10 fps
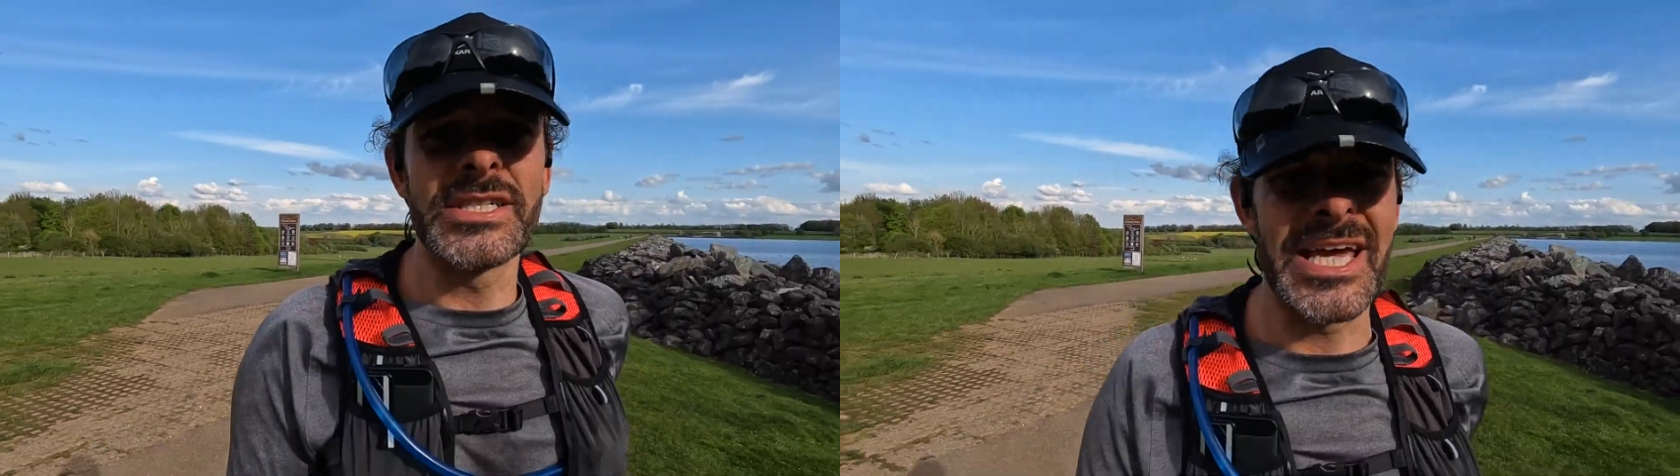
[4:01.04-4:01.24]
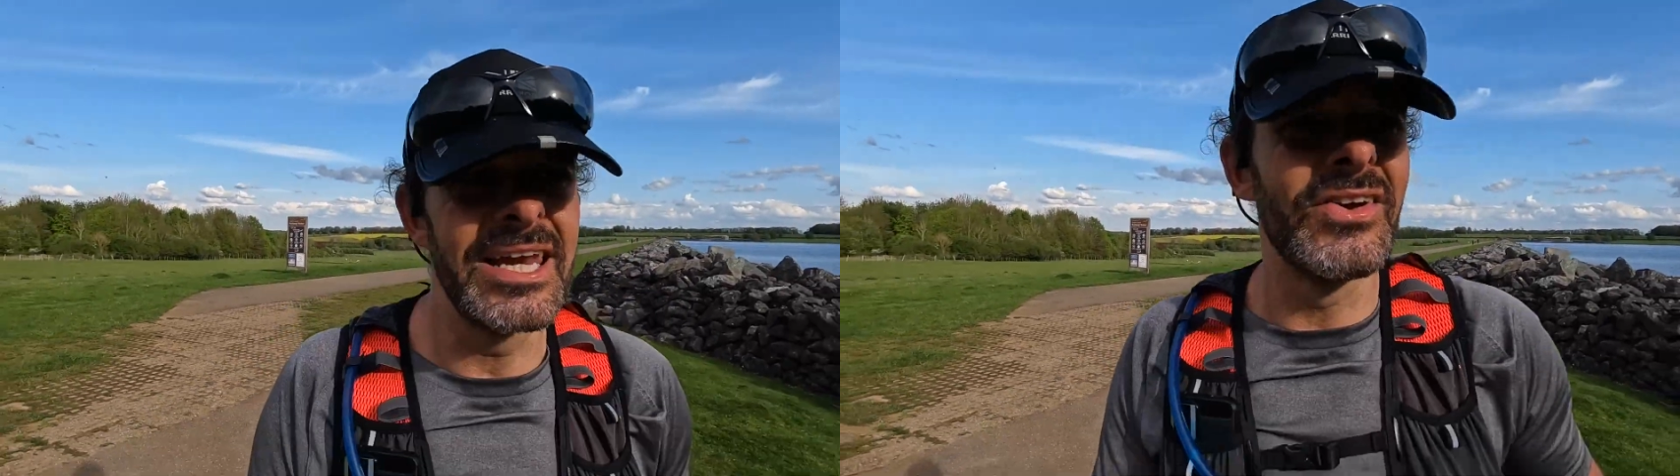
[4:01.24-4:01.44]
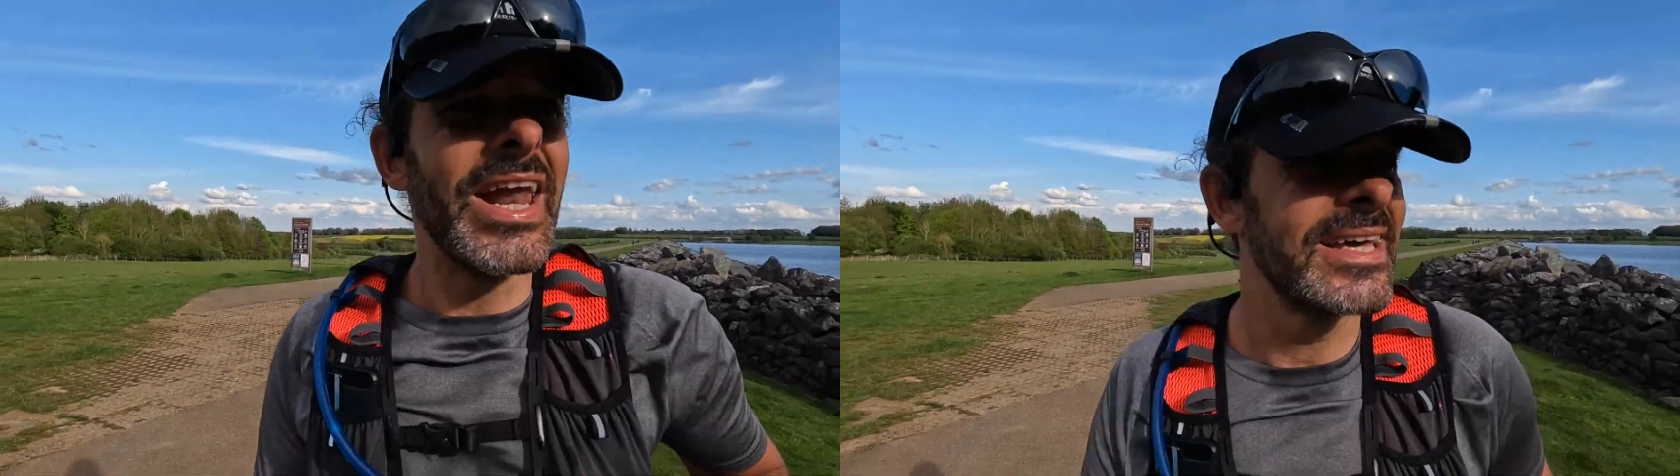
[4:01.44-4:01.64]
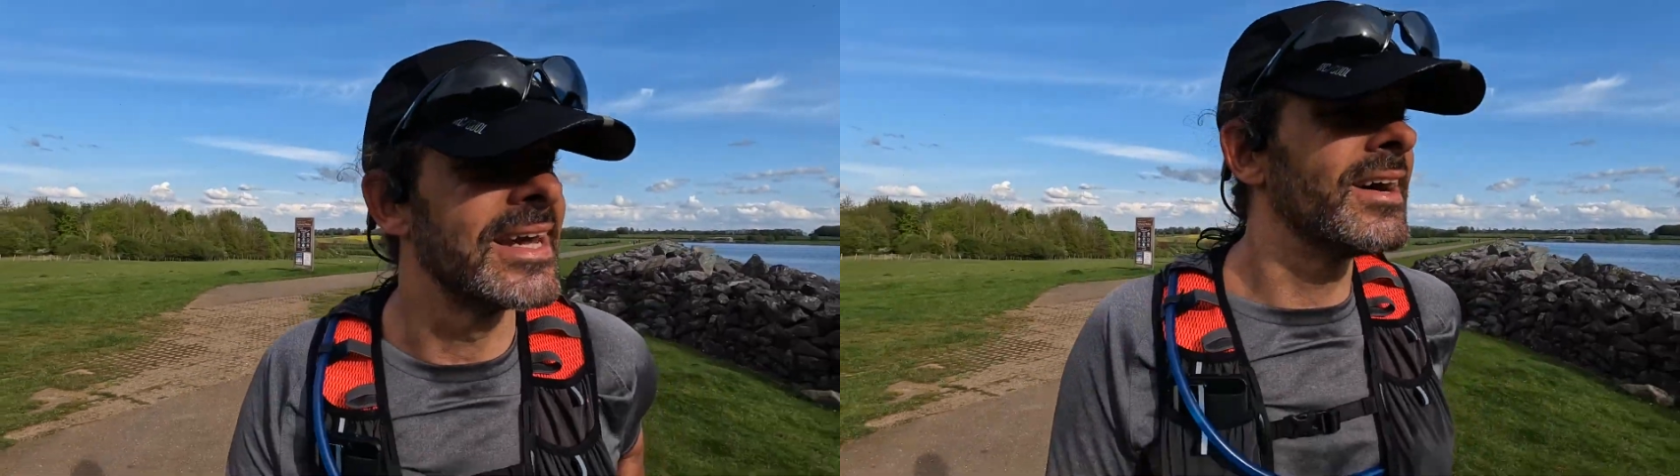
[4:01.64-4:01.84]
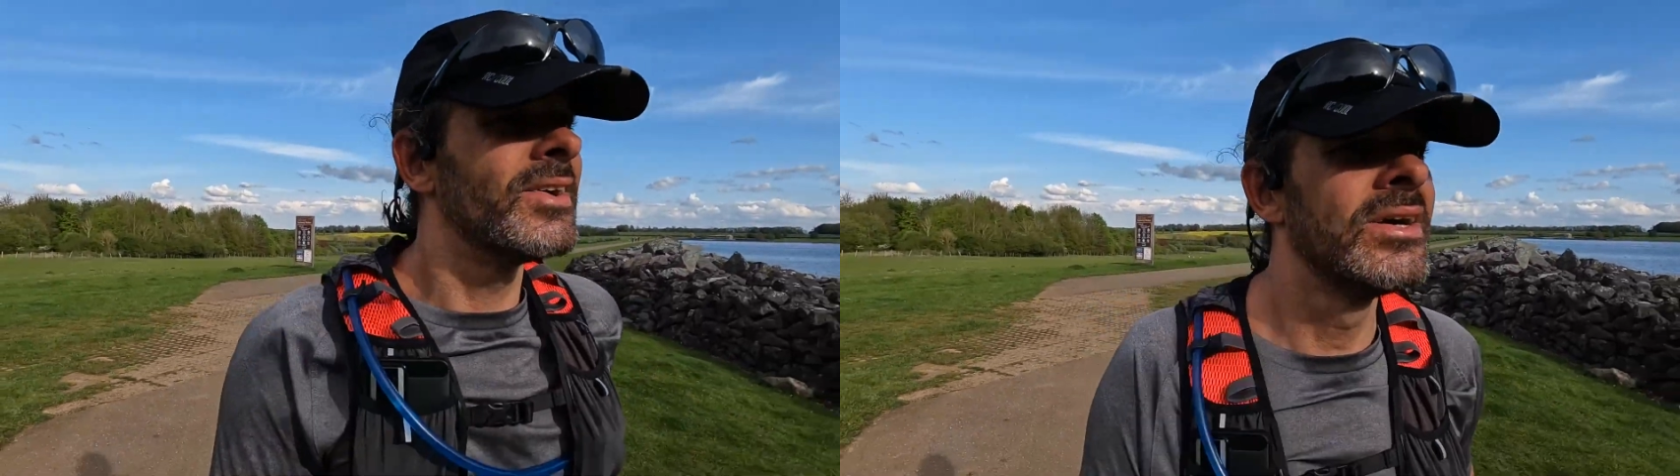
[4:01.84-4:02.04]
it's getting on late
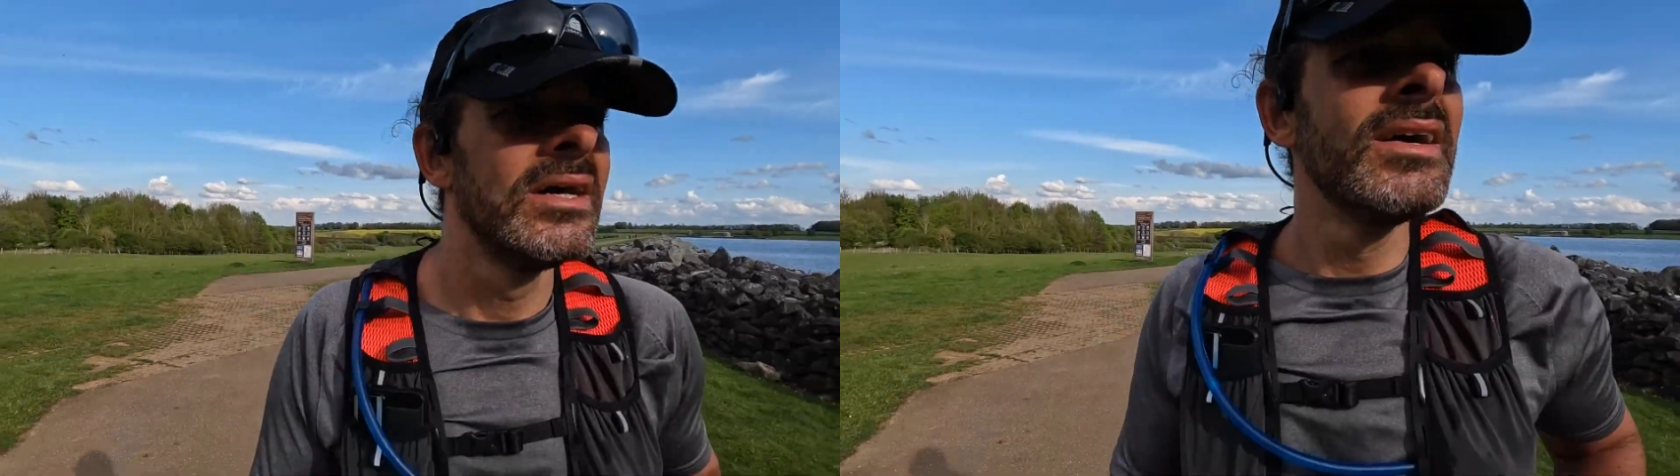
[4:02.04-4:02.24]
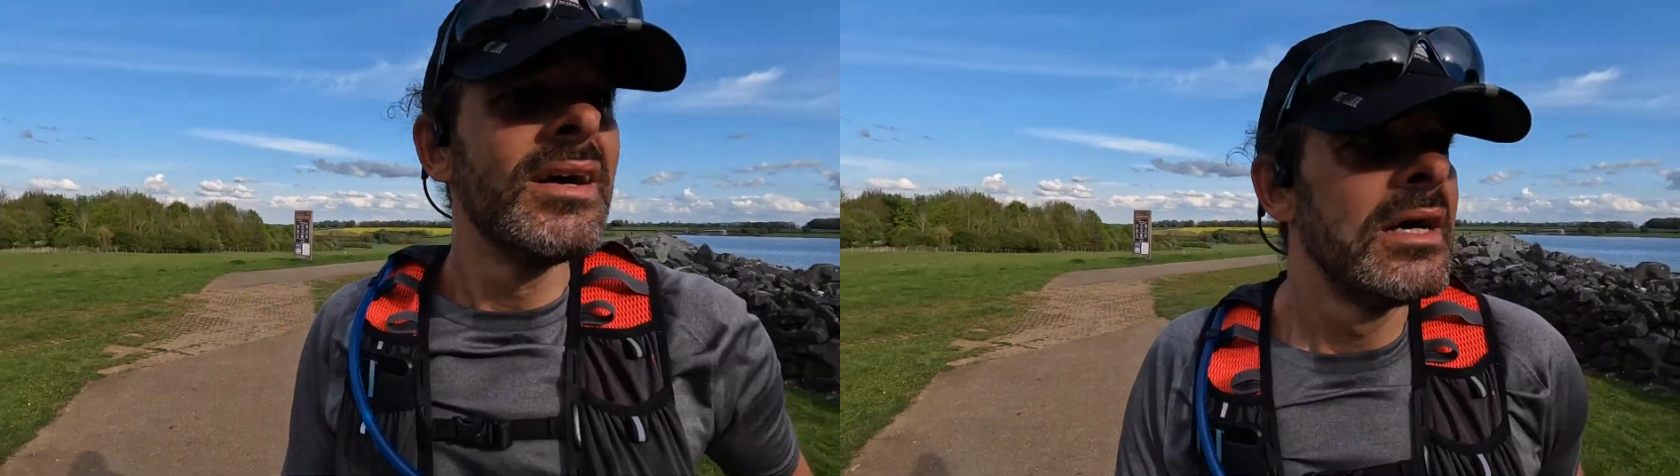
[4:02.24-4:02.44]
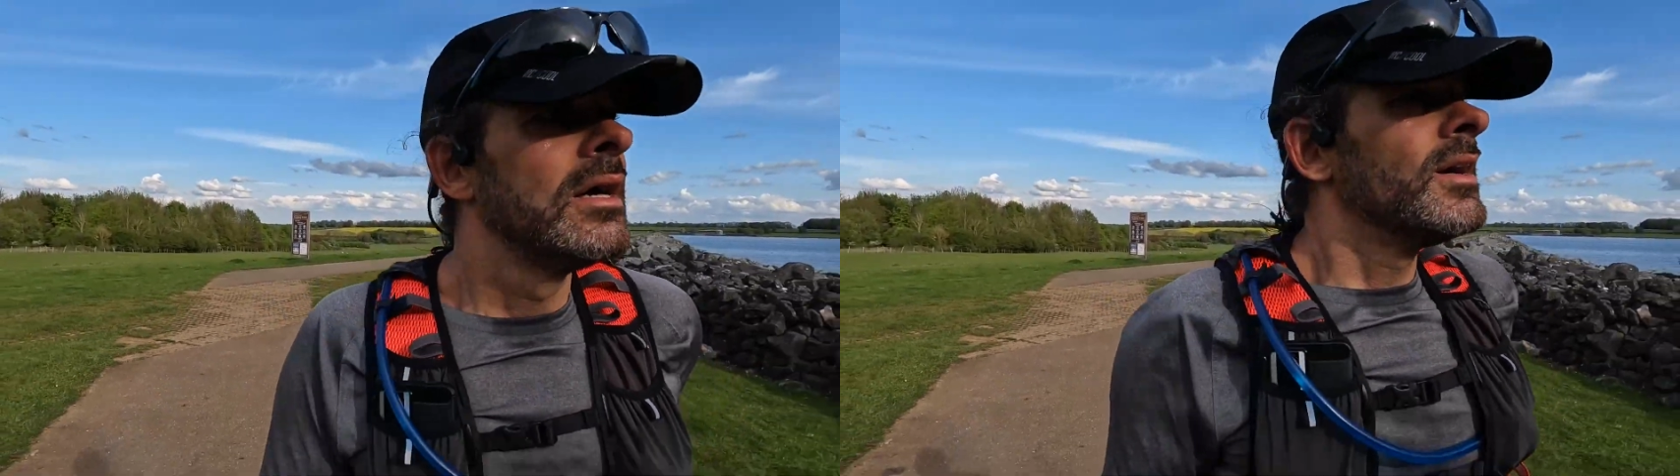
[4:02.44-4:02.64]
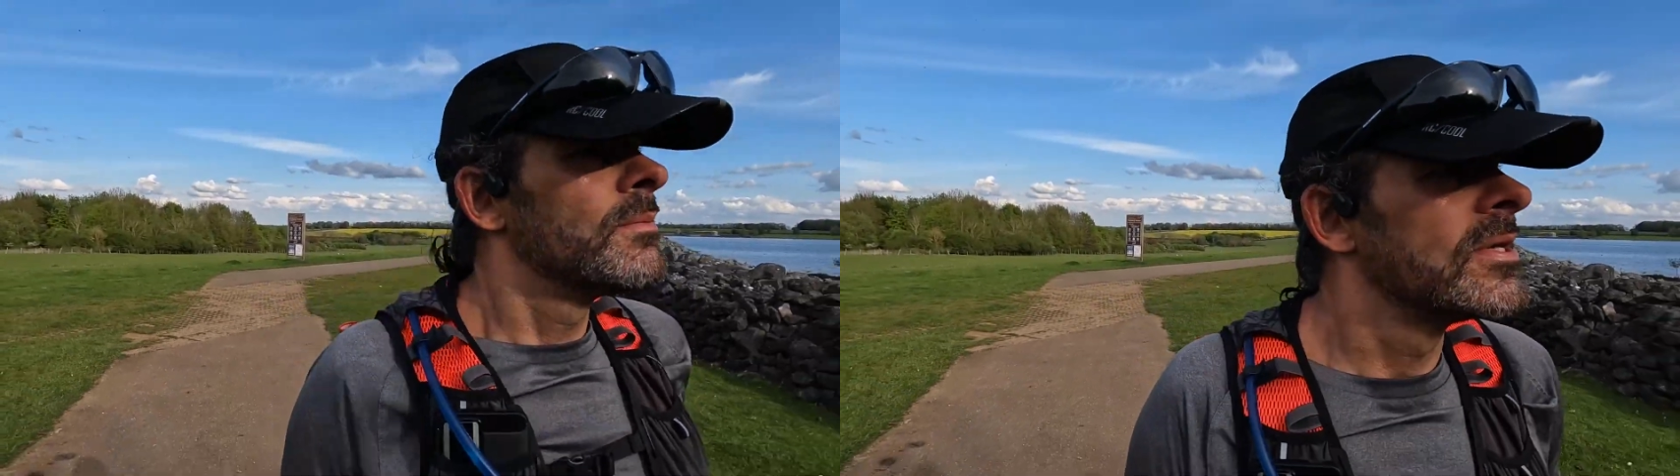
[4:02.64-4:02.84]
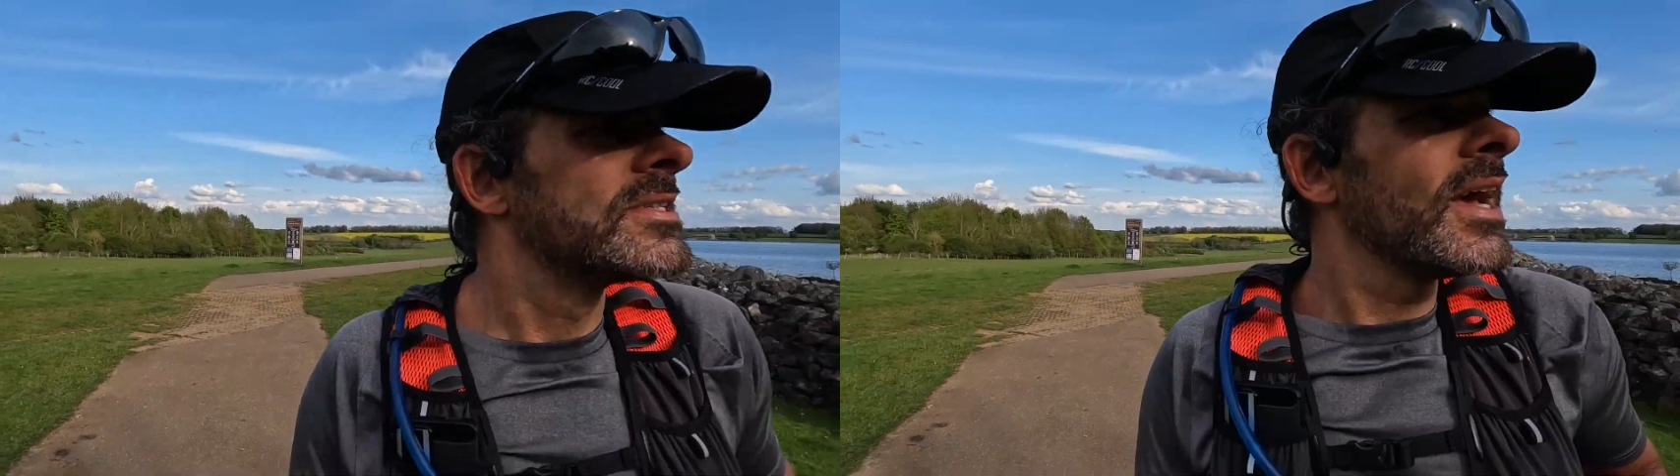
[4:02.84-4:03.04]
now.
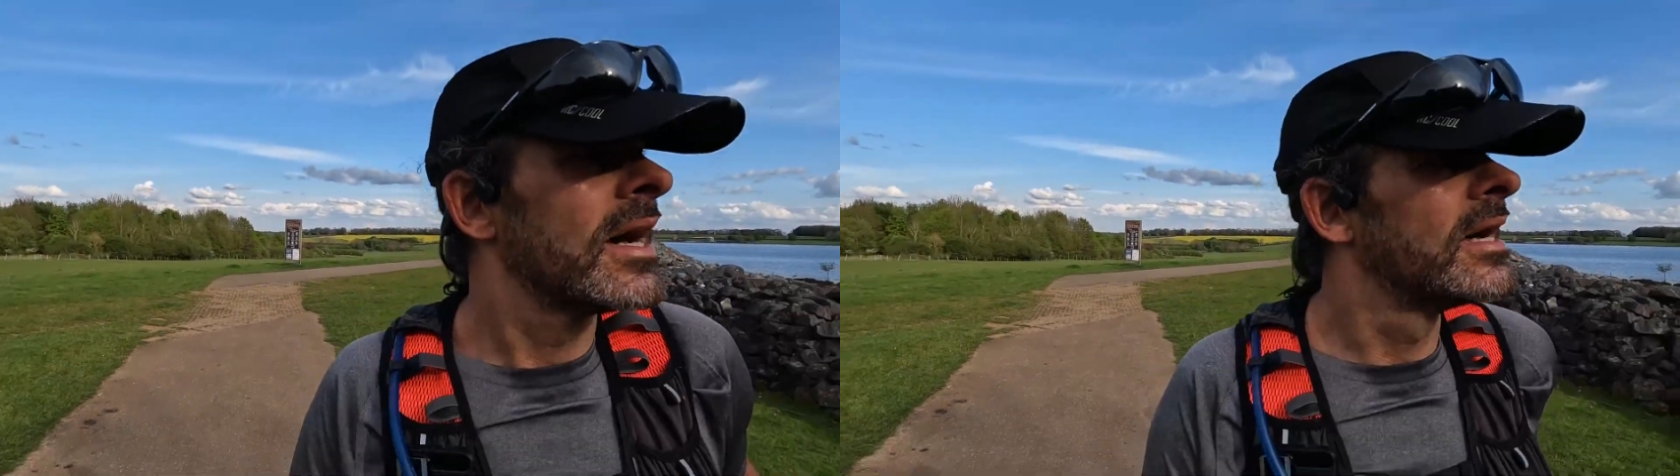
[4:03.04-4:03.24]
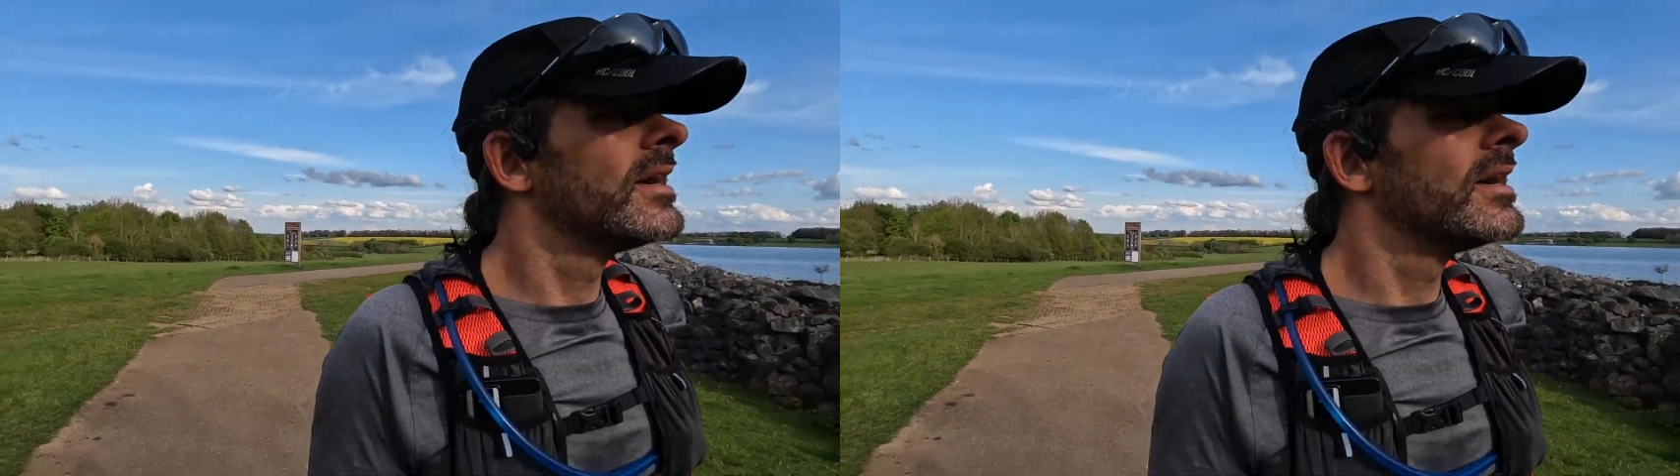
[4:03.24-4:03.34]
But yeah,